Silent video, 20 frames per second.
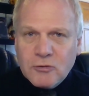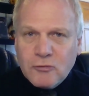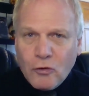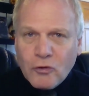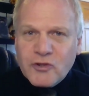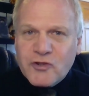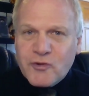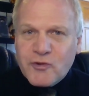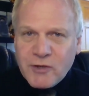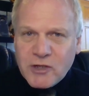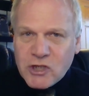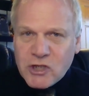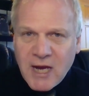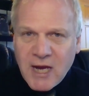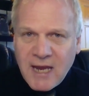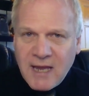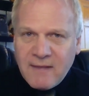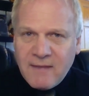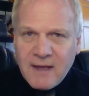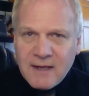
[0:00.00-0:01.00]
grocery
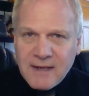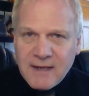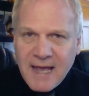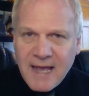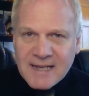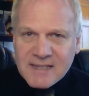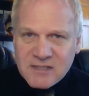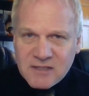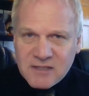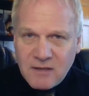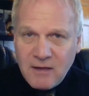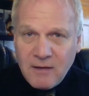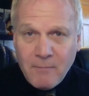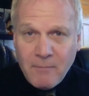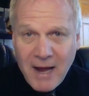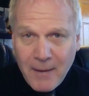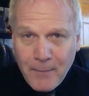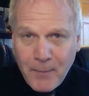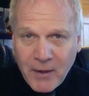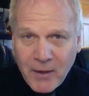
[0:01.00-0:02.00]
chain that has, in
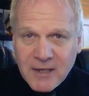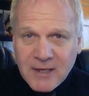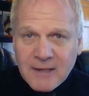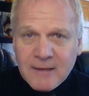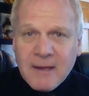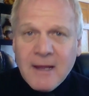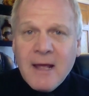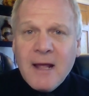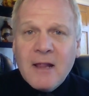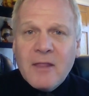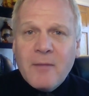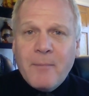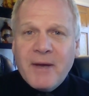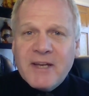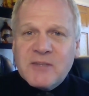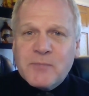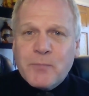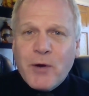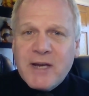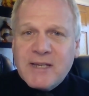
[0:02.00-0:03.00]
my opinion, the
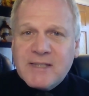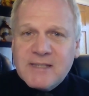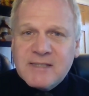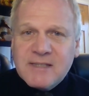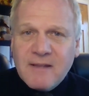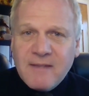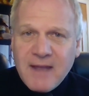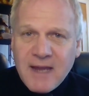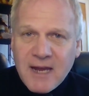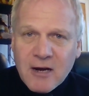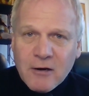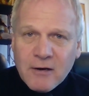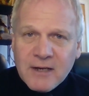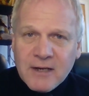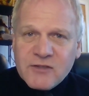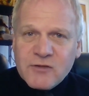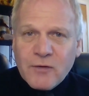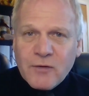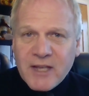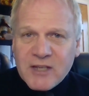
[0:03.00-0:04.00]
best prices in the
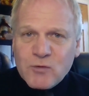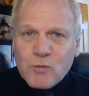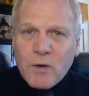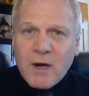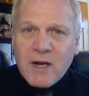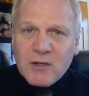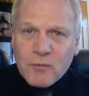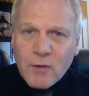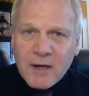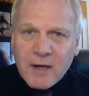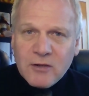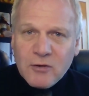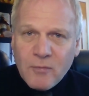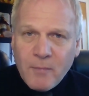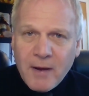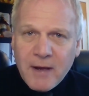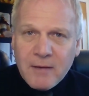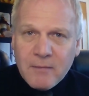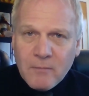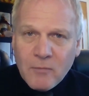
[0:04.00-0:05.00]
area. So that's where I try to do
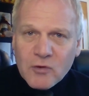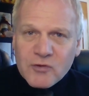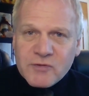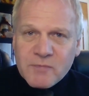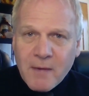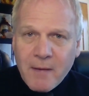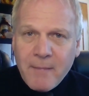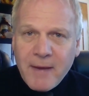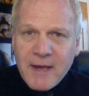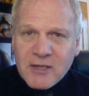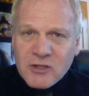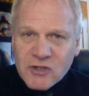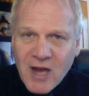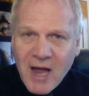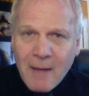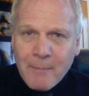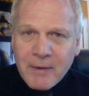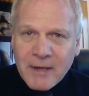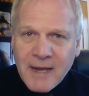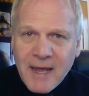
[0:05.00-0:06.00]
my most of my main
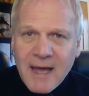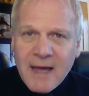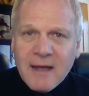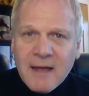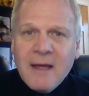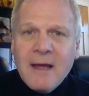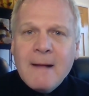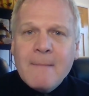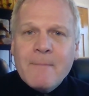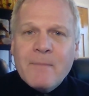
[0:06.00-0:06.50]
shopping at.